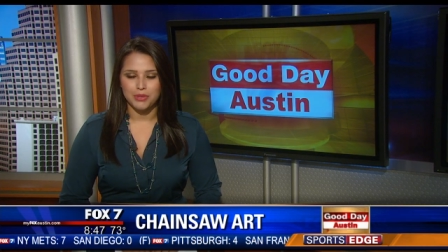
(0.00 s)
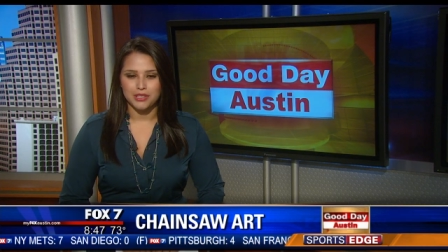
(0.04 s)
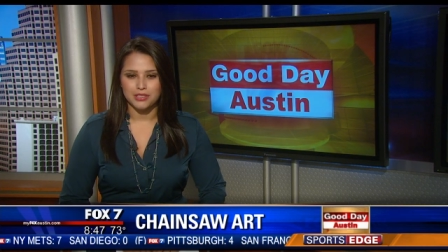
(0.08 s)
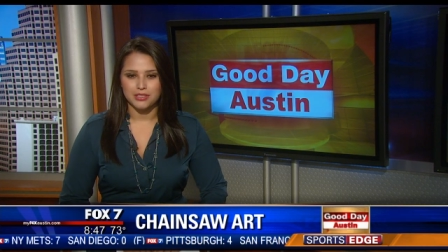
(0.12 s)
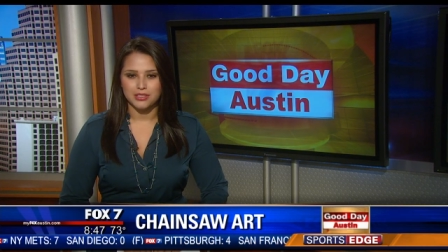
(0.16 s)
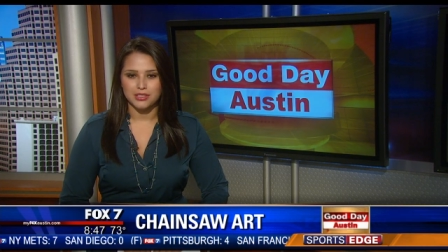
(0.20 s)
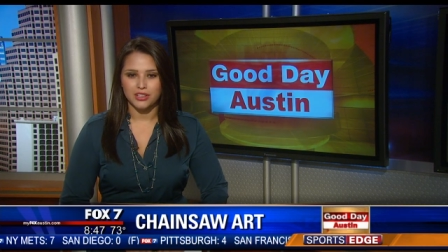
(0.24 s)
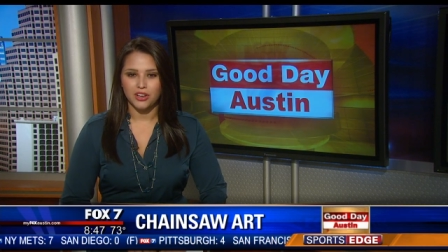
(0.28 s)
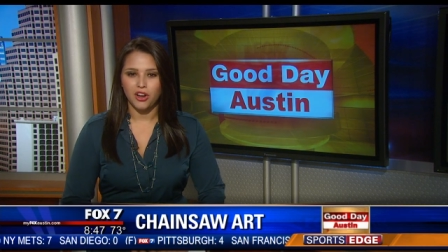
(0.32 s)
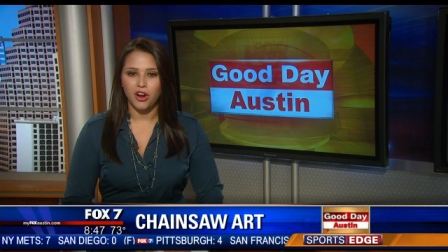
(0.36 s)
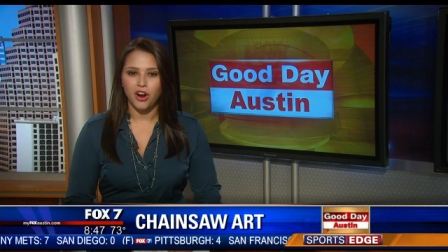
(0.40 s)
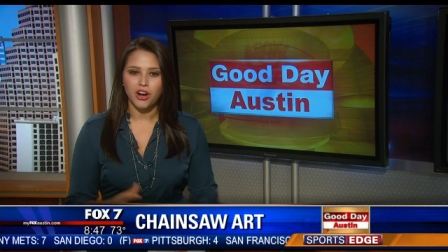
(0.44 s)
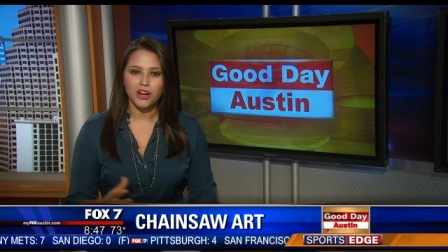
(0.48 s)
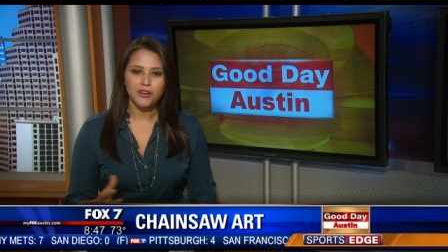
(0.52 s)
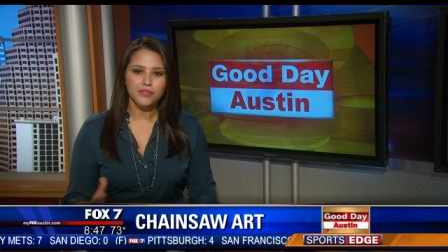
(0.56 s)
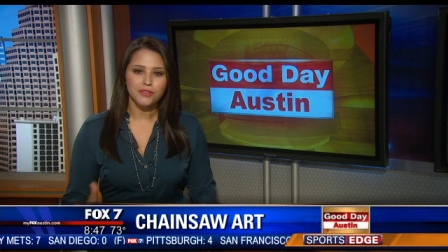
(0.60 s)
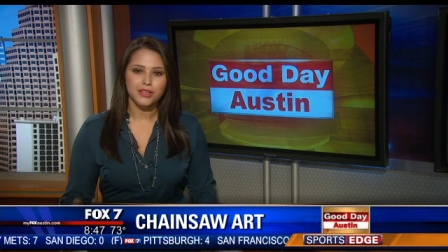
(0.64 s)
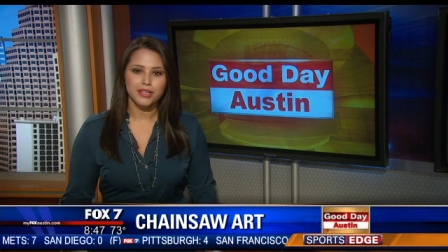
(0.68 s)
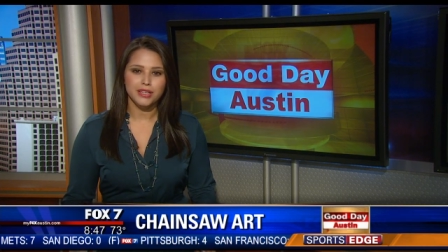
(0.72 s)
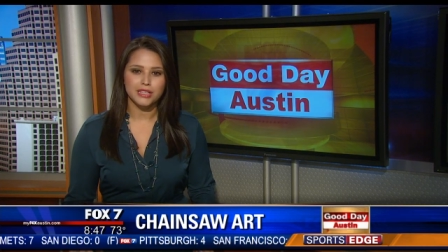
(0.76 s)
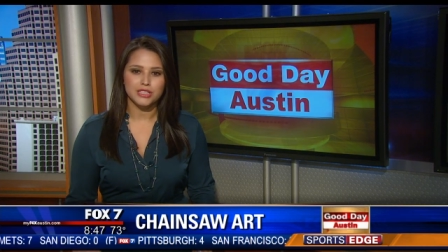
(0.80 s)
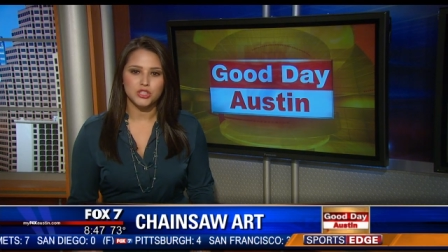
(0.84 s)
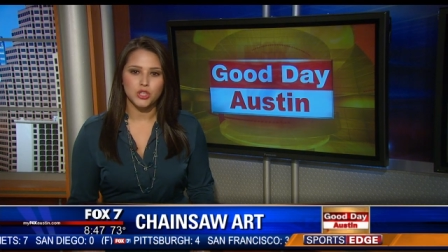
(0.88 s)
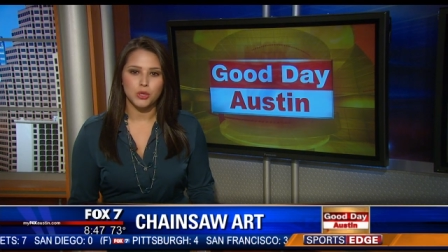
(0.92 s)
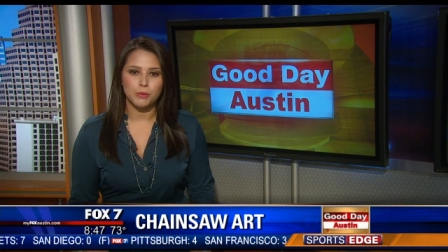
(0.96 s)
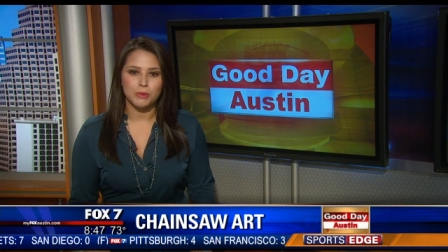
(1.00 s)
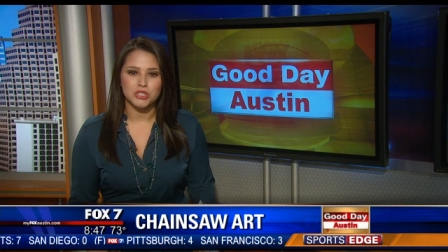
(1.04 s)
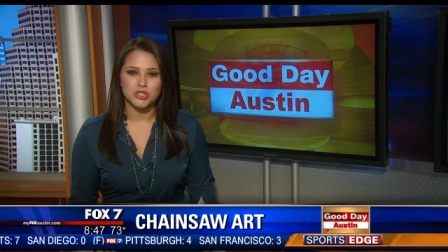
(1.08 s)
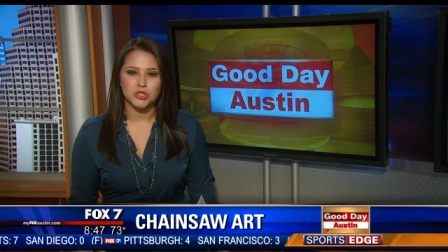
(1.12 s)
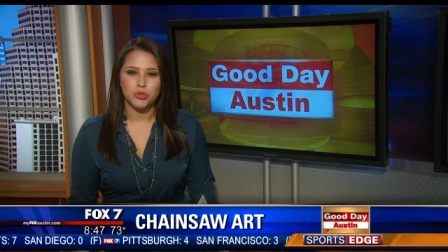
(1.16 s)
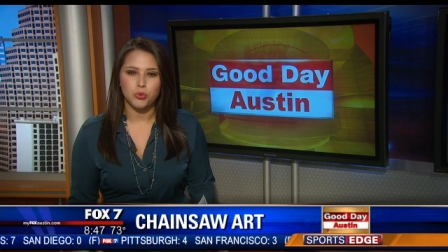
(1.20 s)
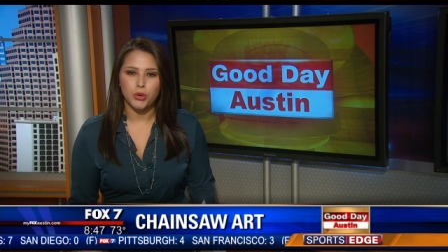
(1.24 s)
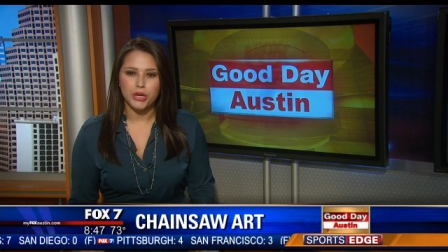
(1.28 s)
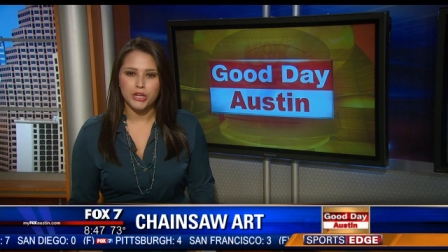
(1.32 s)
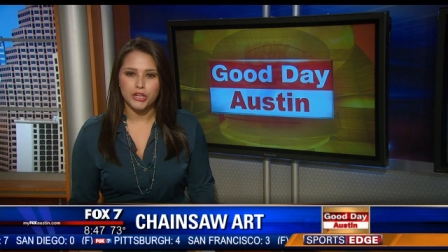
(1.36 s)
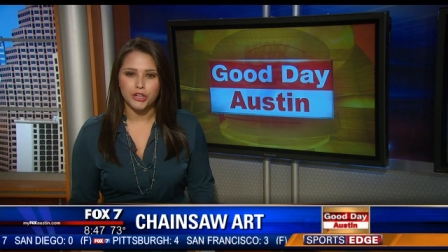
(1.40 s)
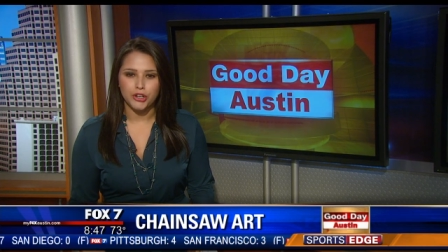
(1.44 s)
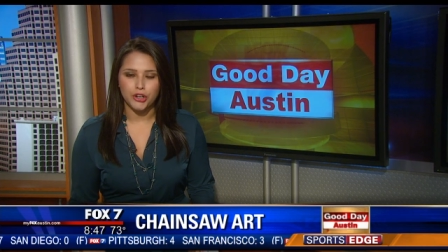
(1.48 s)
because the carving is so
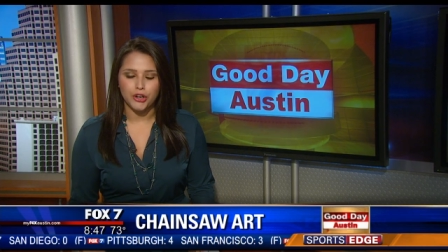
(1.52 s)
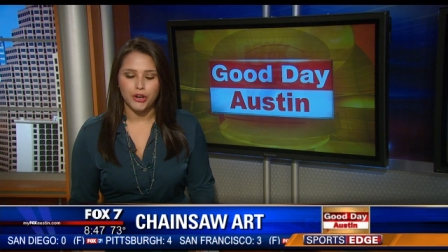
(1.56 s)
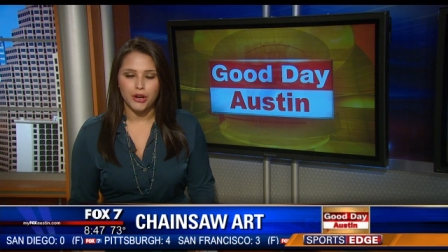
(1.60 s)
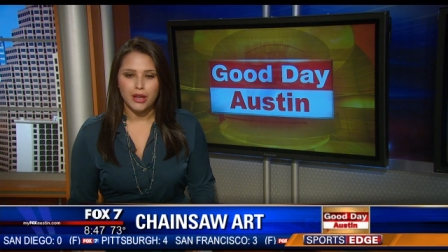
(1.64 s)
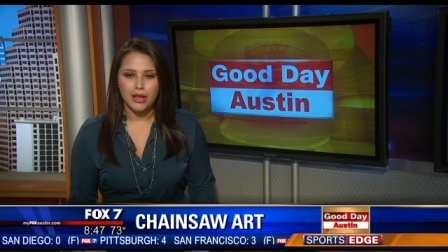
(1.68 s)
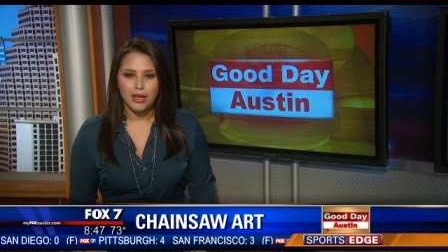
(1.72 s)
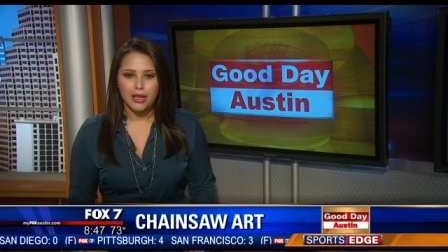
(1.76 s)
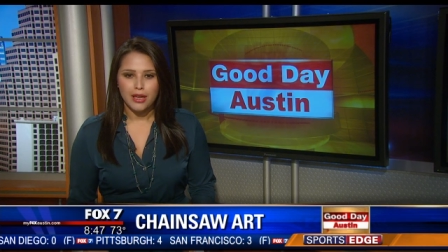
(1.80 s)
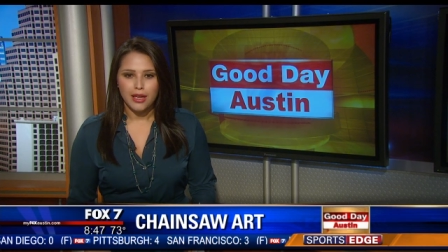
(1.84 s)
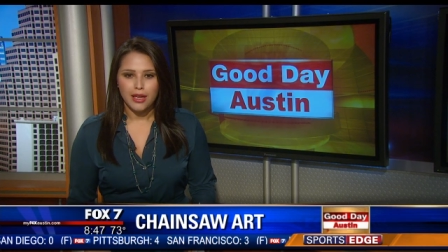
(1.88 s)
much quicker